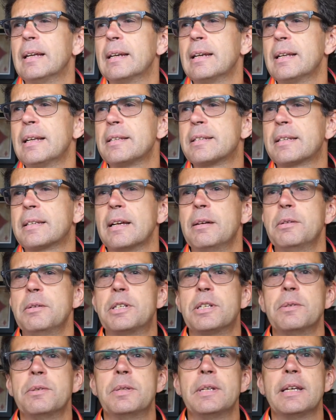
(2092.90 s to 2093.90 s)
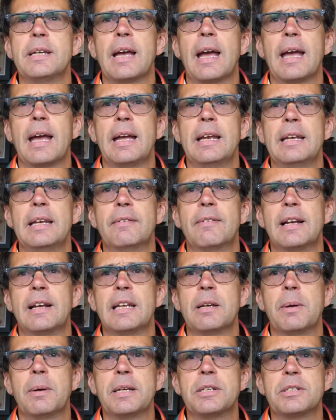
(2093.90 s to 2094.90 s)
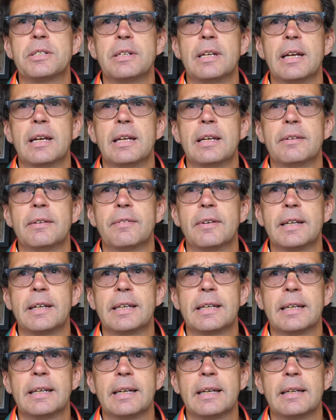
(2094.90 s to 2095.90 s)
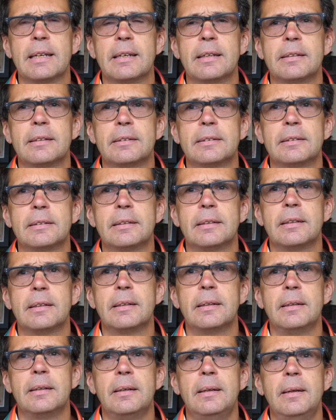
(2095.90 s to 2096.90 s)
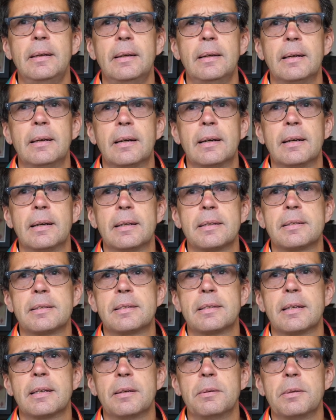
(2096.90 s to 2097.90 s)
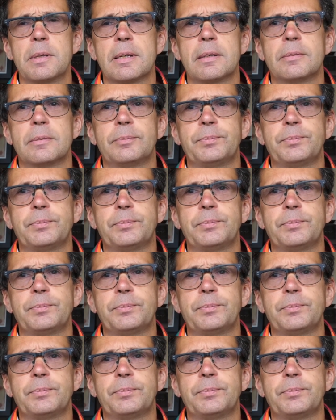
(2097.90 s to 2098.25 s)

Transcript: let's go to the hand evaluation hand if I can. Let's go there.